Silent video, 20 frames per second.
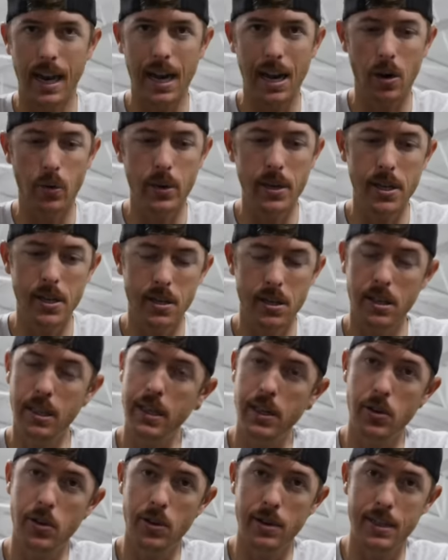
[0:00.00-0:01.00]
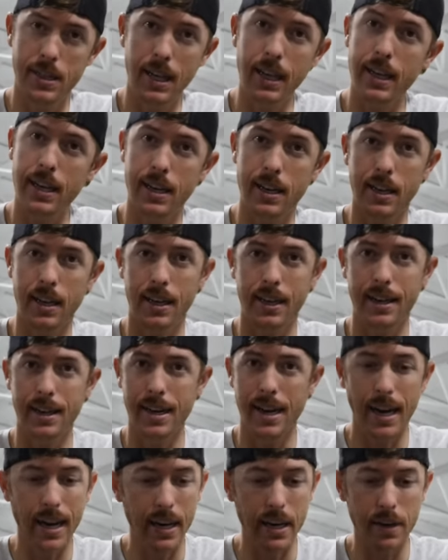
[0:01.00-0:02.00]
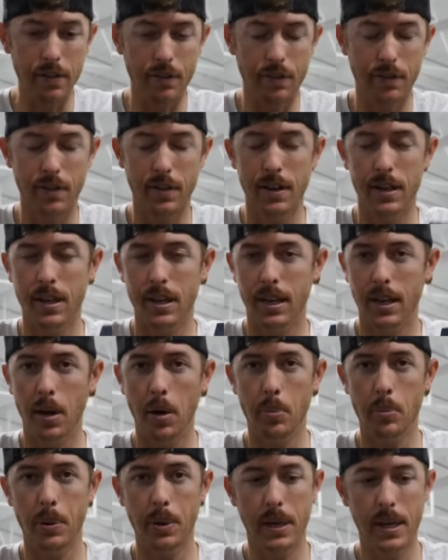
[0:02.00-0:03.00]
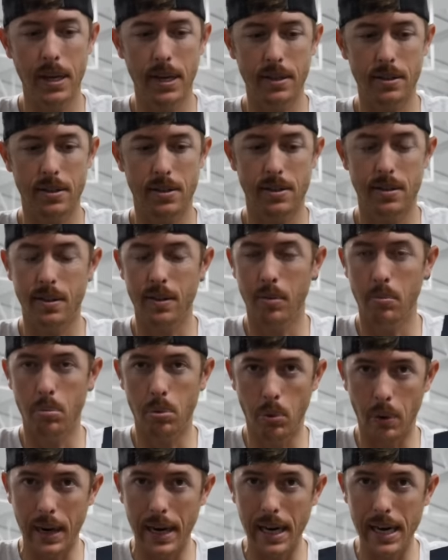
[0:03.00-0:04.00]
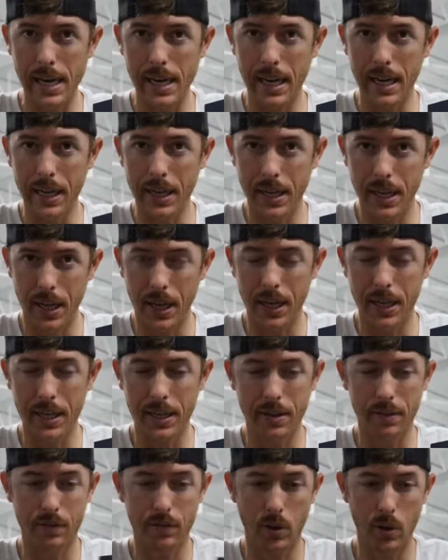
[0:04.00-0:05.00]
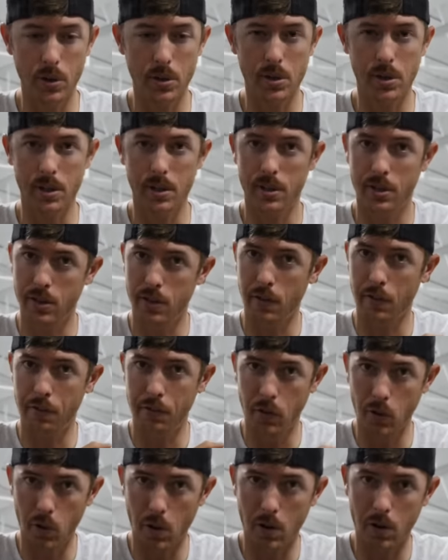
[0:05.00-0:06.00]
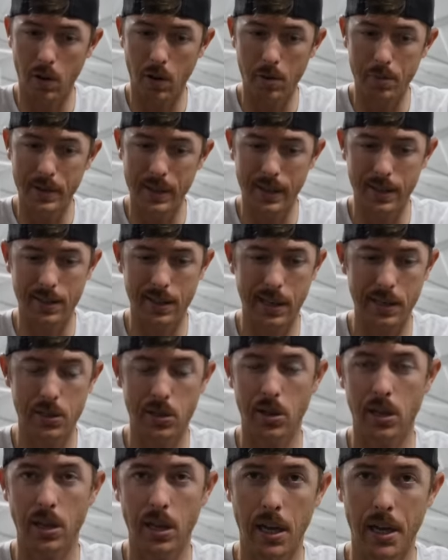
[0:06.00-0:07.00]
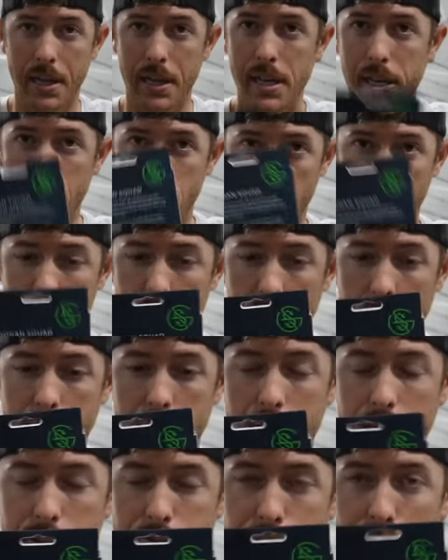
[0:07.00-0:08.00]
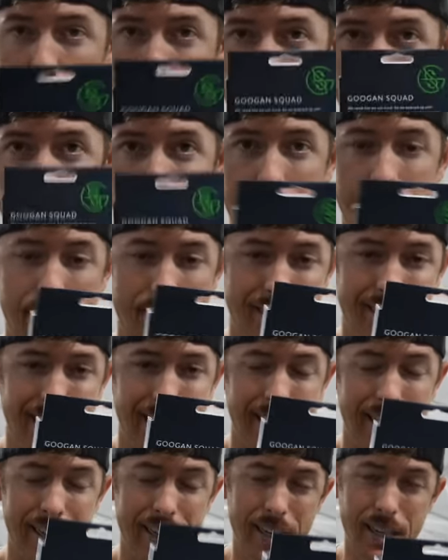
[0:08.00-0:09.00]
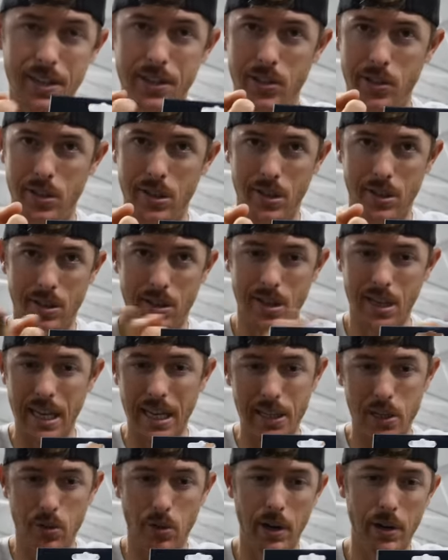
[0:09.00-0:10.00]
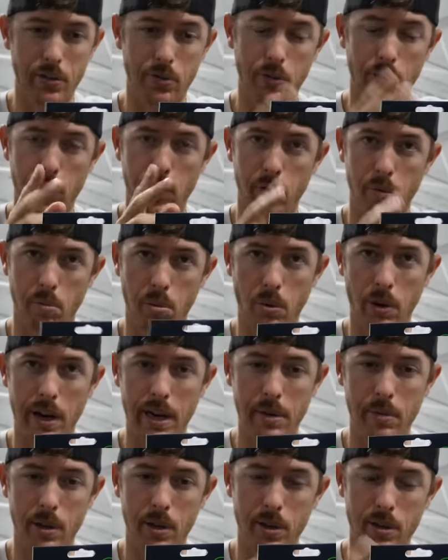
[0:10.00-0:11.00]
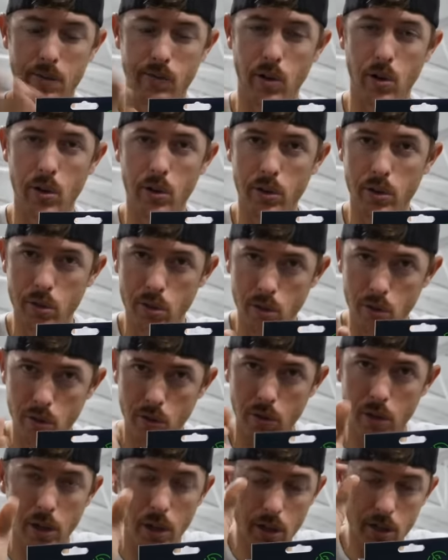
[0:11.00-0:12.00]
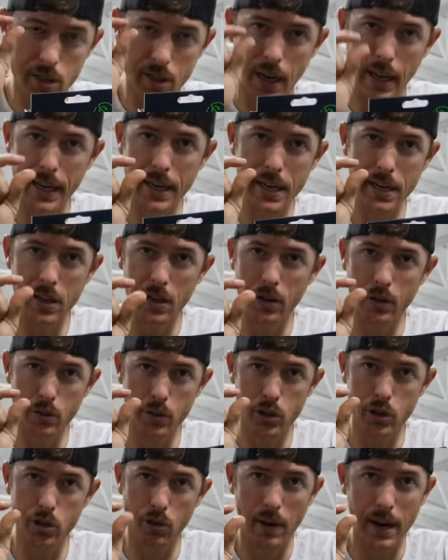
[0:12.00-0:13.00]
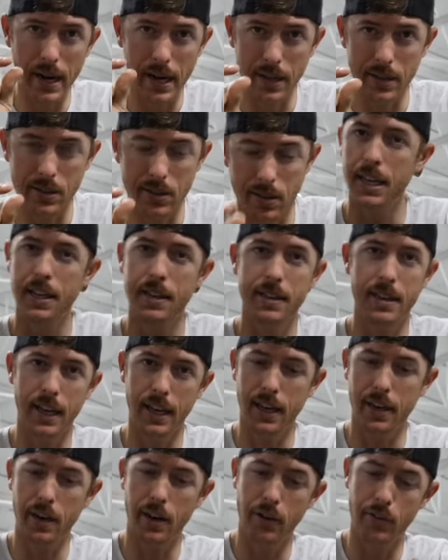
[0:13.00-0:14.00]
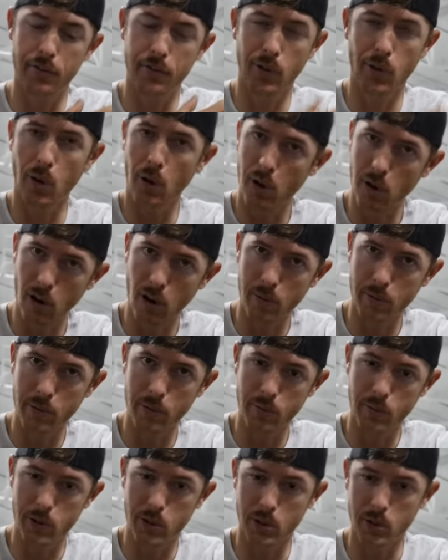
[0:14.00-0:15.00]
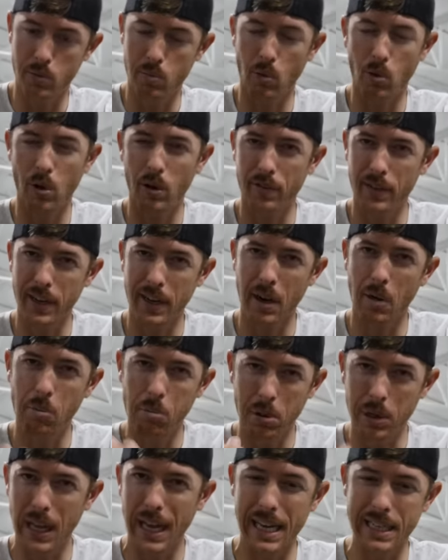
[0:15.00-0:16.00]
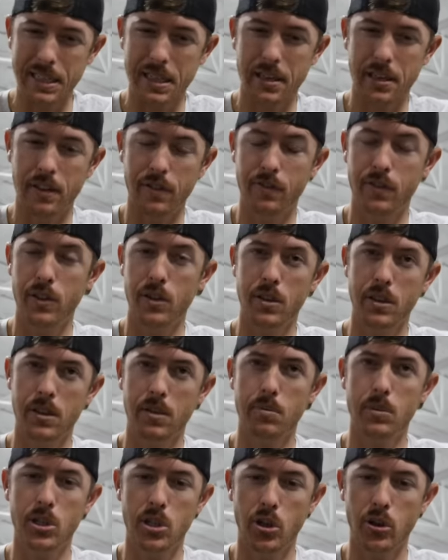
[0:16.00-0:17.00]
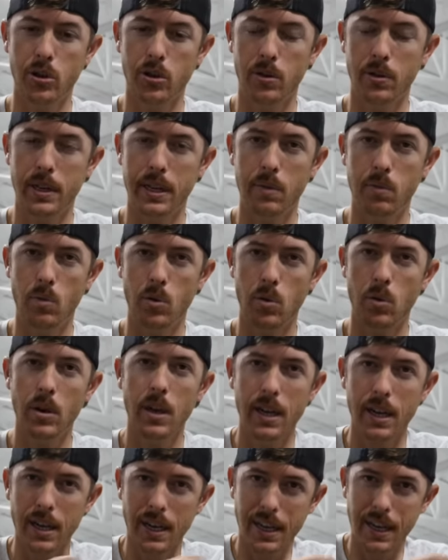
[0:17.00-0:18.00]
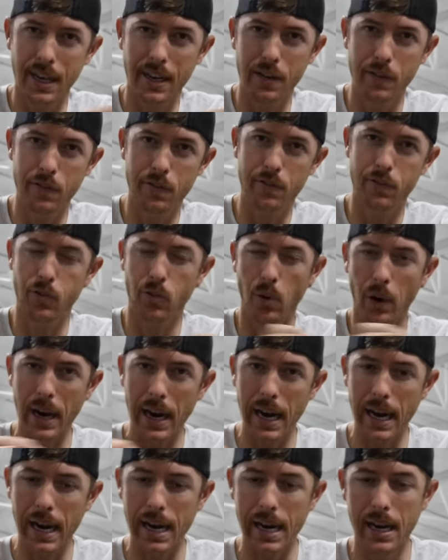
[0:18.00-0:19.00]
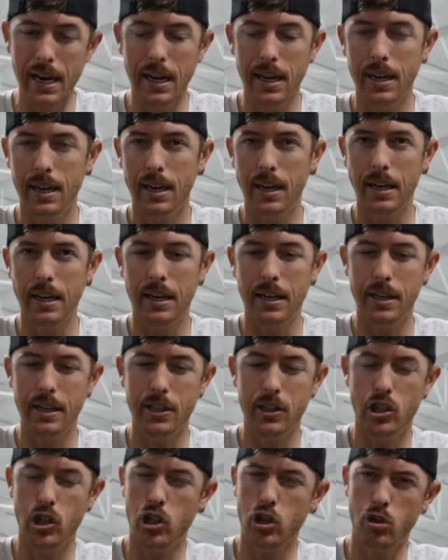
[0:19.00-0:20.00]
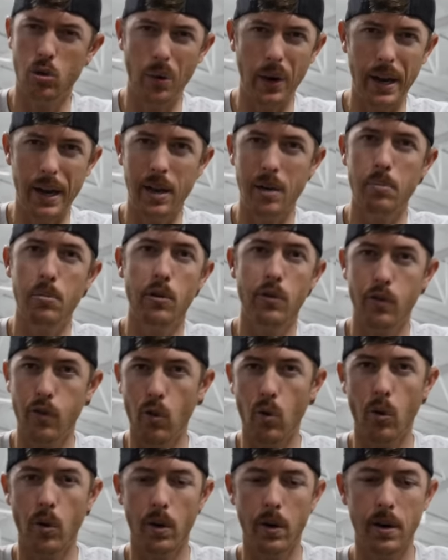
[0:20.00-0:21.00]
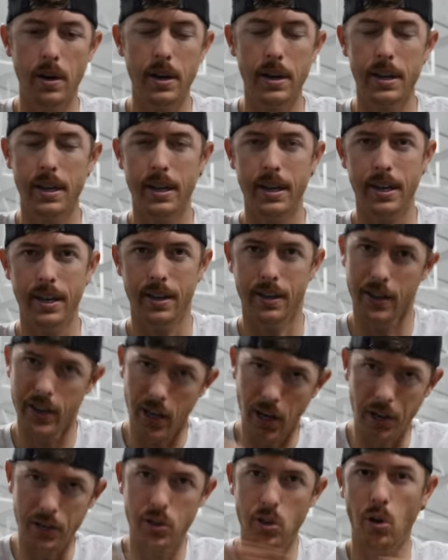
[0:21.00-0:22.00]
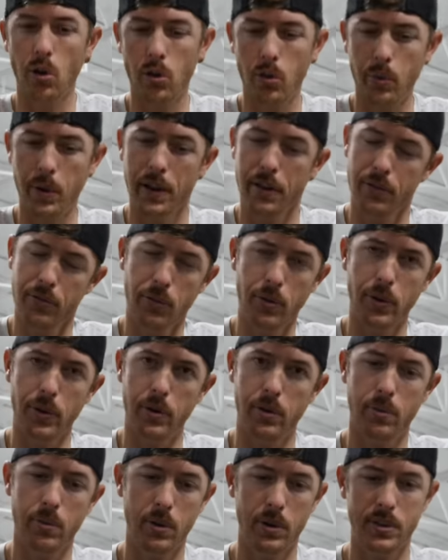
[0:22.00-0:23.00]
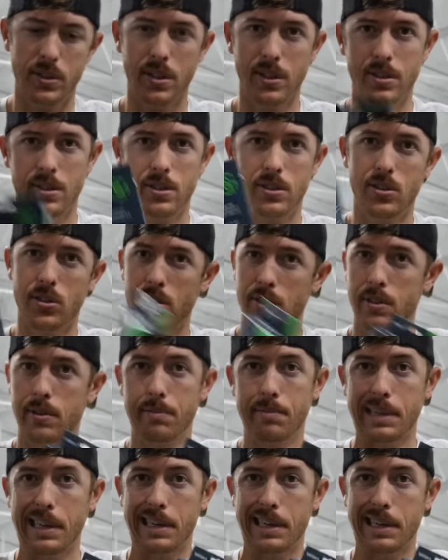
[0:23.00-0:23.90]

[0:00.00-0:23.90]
how easily you could take a knife up against braid and cut it versus fluorocarbon, it's actually a lot easier. If your line is tight, just to slice right through braid because of all those little tiny little strands than fluorocarbon, which is more of like a plasticky feeling material and will kind of fray uh, and shred before it cuts all the way through. Whereas this is just